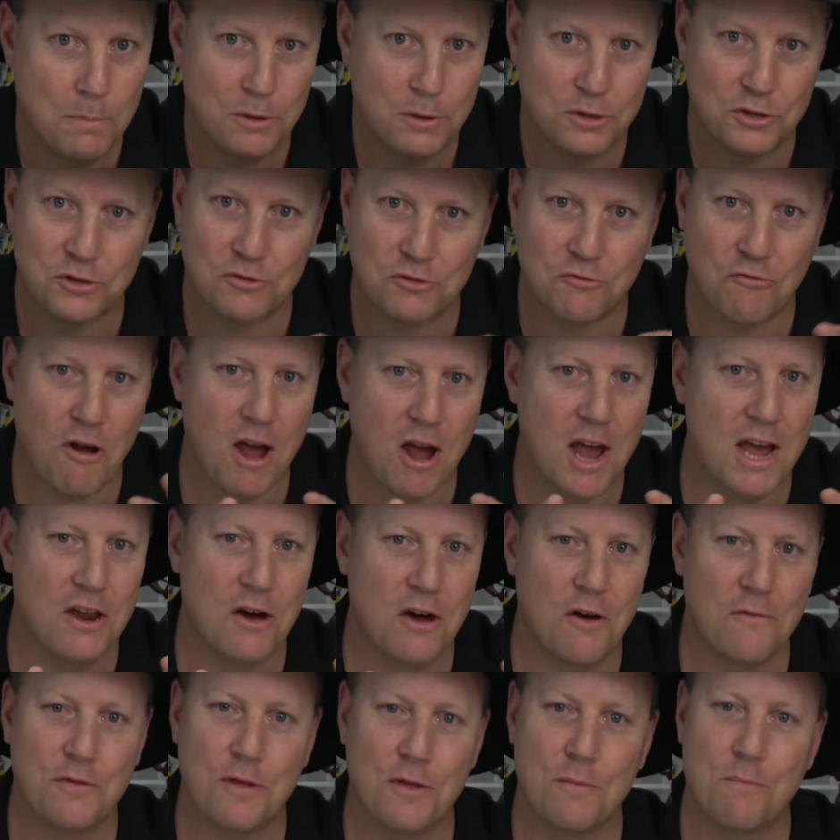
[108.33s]
But straight
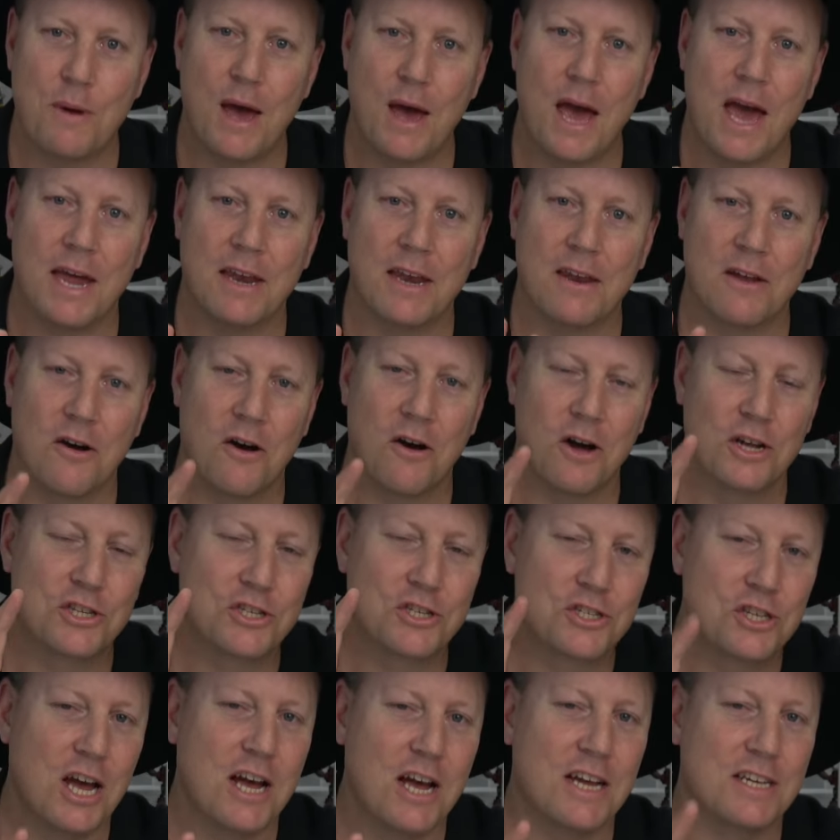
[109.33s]
off the bat, I
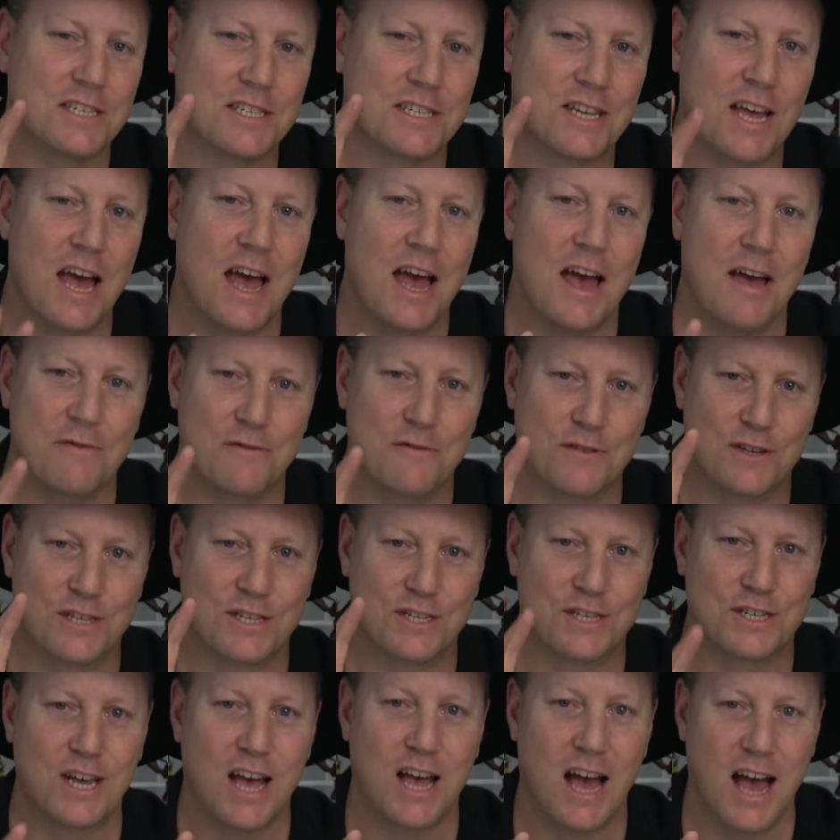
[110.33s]
just have to
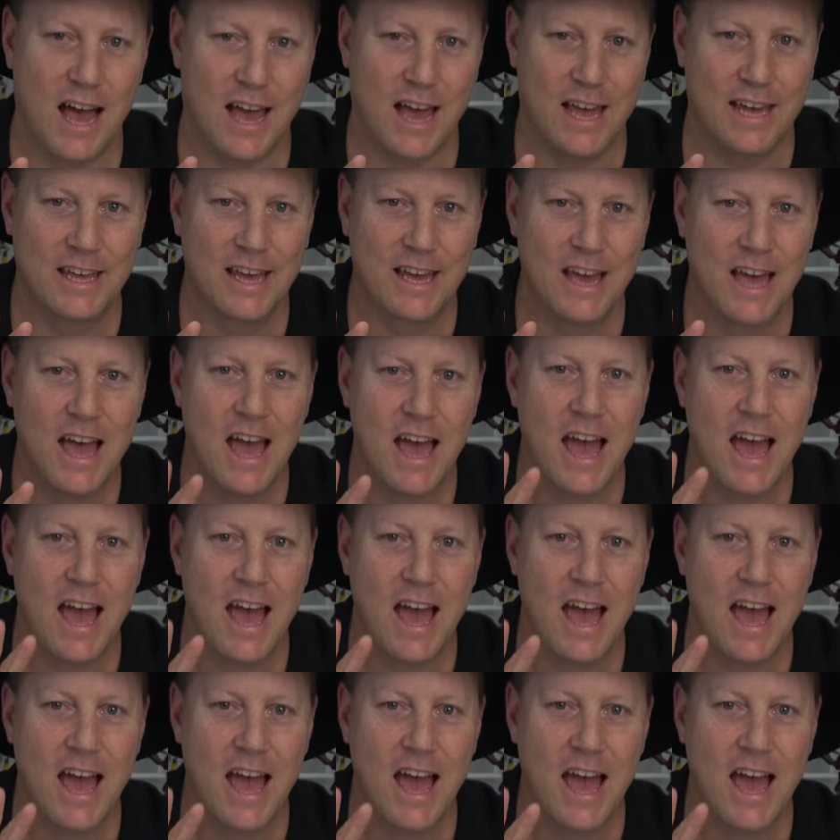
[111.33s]
say